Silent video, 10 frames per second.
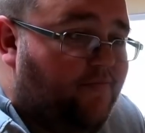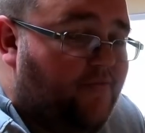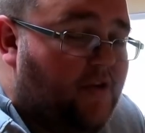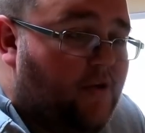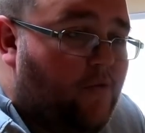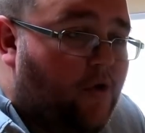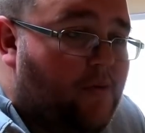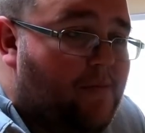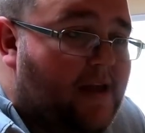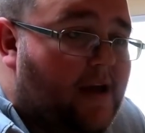you know, on
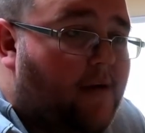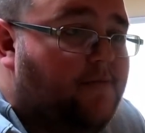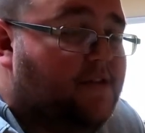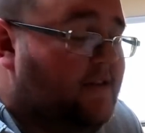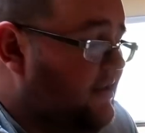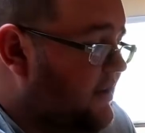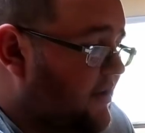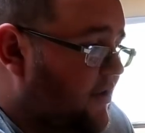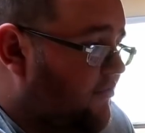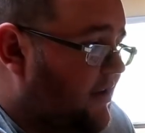the meetups and
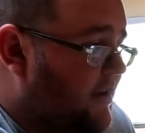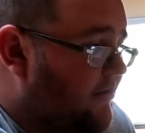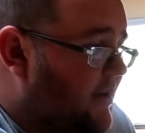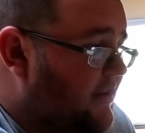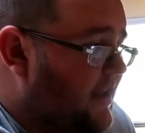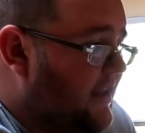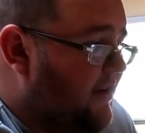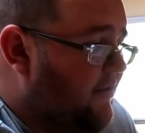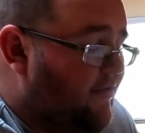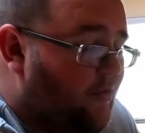running around here,
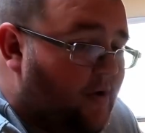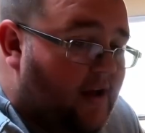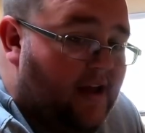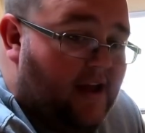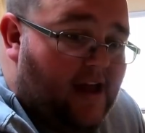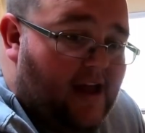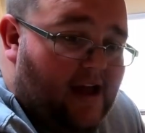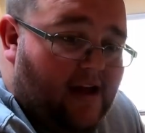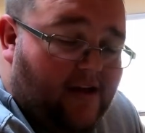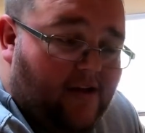there and everywhere.
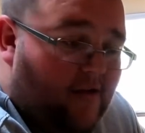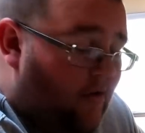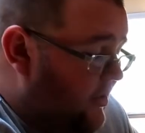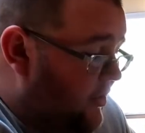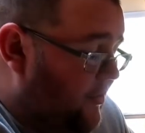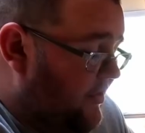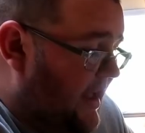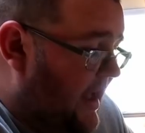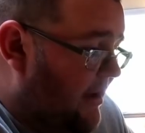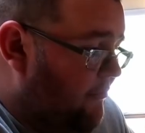Along with
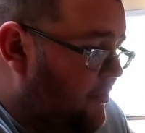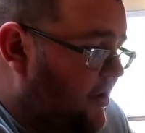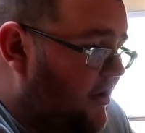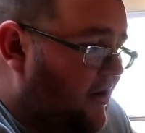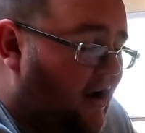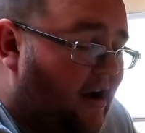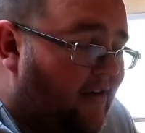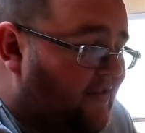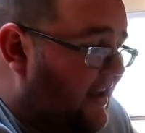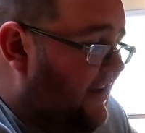that and work,
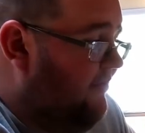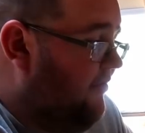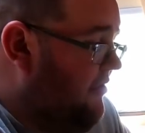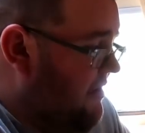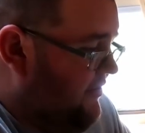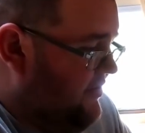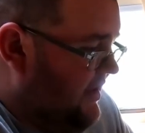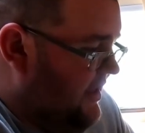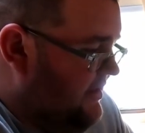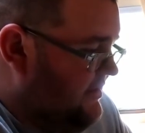I've taken forever to
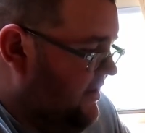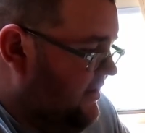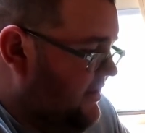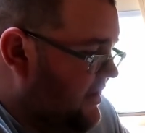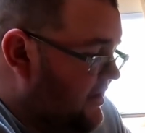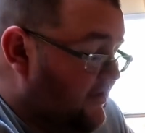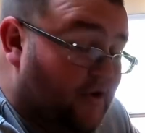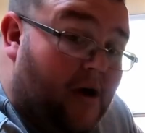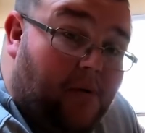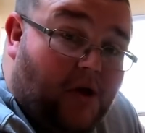get this done.
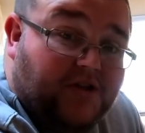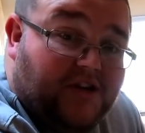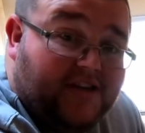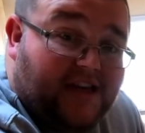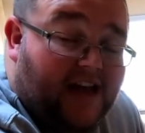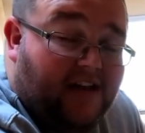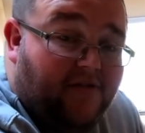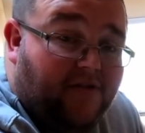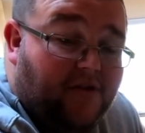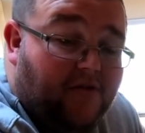So I apologise to
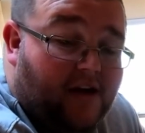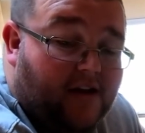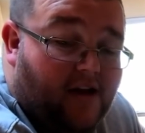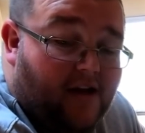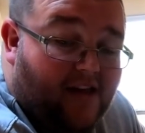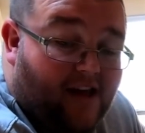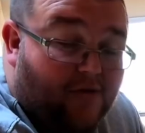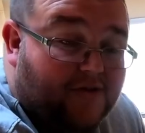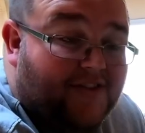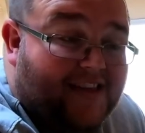Haloview, and I
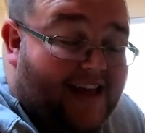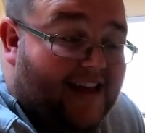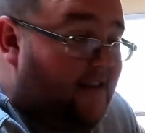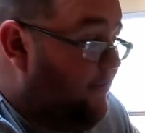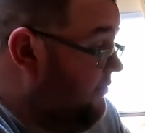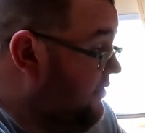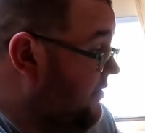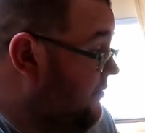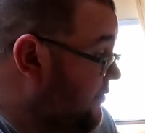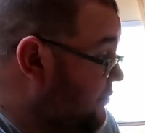also thank them
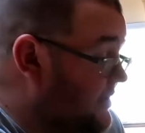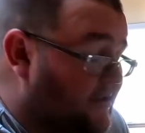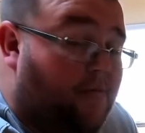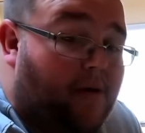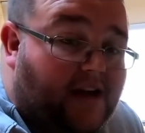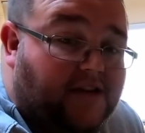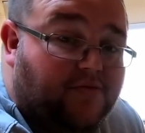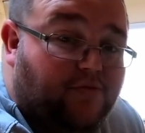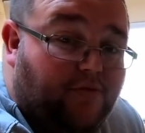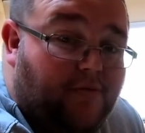for being so
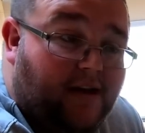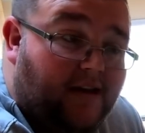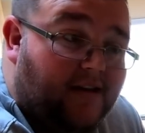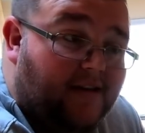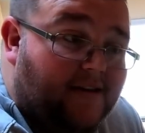patient with me